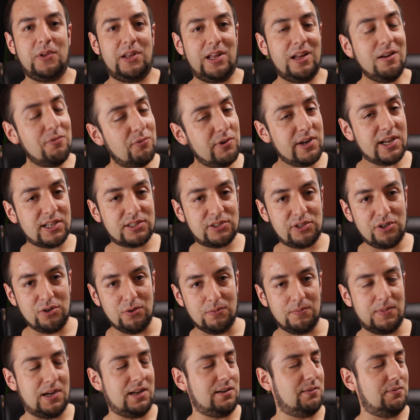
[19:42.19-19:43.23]
if we
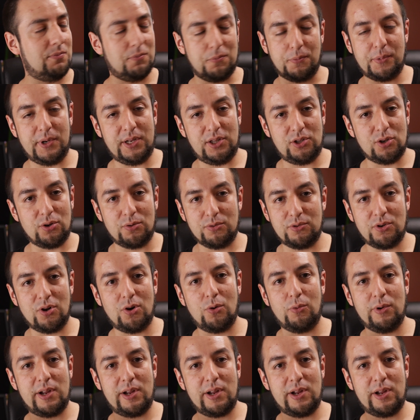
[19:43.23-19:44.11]
assume, and we don't know,